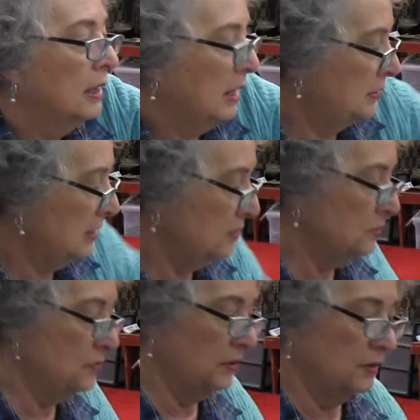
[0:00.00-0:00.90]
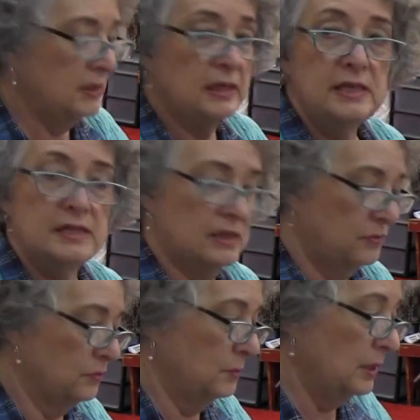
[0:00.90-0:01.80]
And then it was very easy
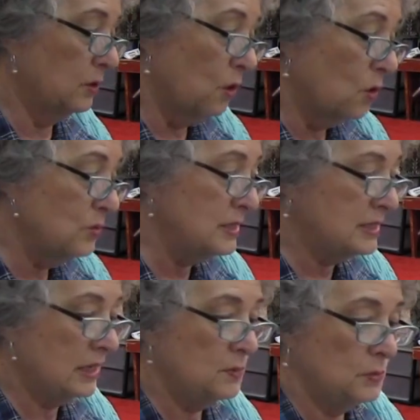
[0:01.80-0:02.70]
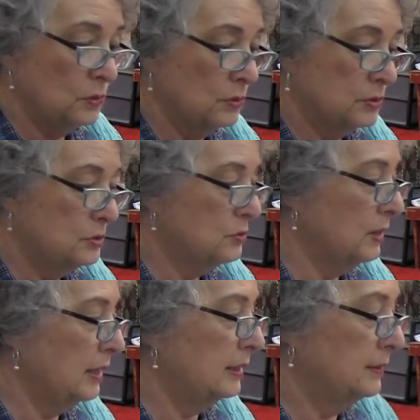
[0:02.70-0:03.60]
for me to always keep the order
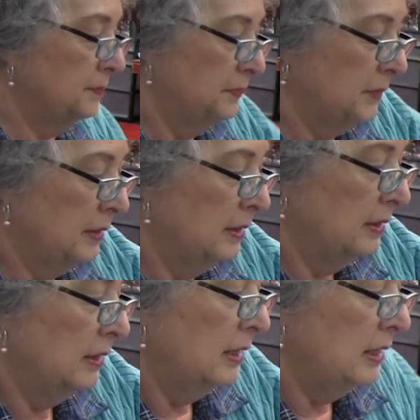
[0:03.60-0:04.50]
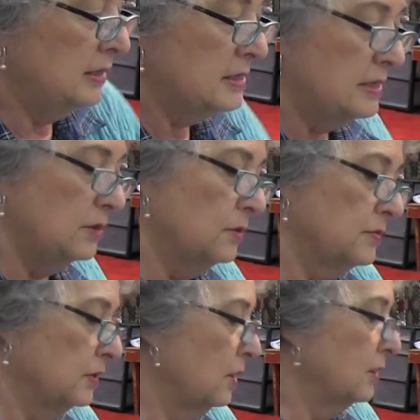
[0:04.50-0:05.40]
straight. In the center of
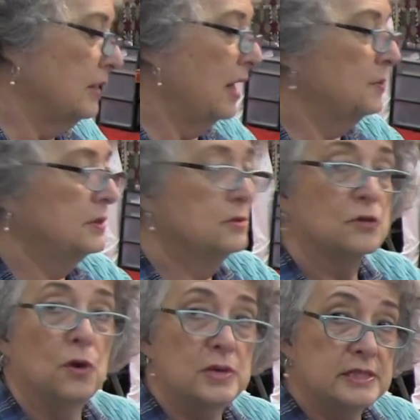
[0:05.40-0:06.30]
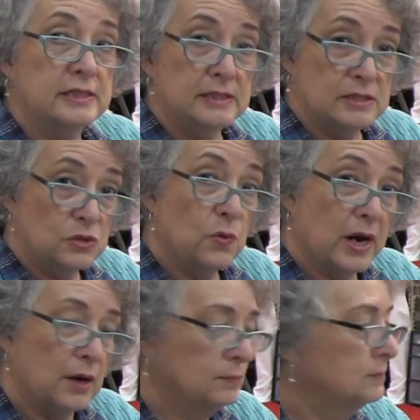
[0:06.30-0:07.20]
the log cabin, there's always a little
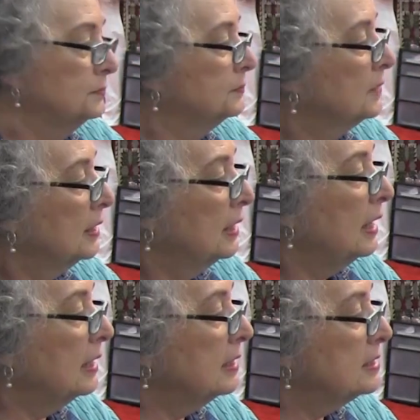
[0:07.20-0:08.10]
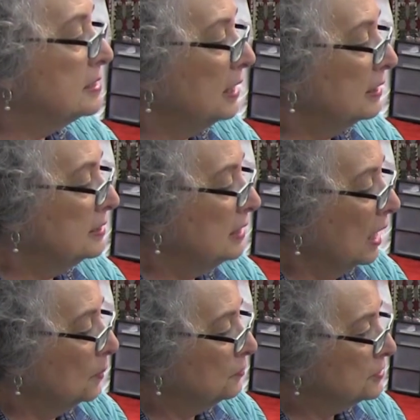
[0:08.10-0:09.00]
square. And I decided to
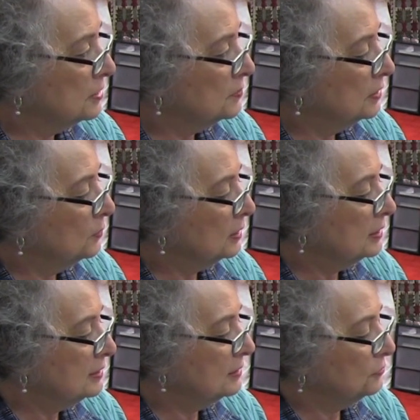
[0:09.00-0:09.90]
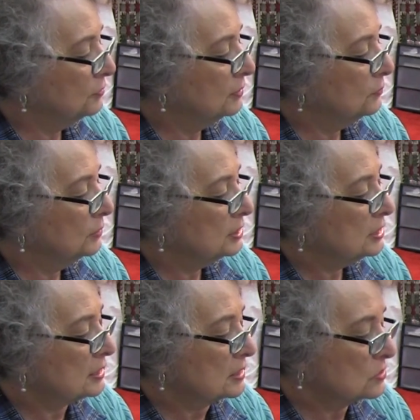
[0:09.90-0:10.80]
opt for something really different,
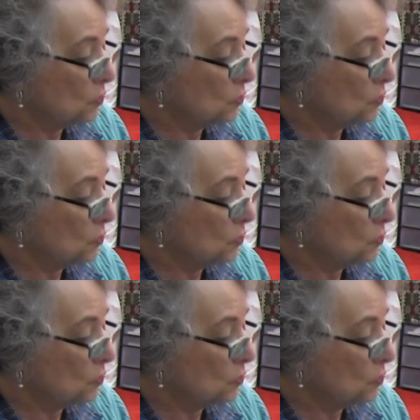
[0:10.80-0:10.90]
which is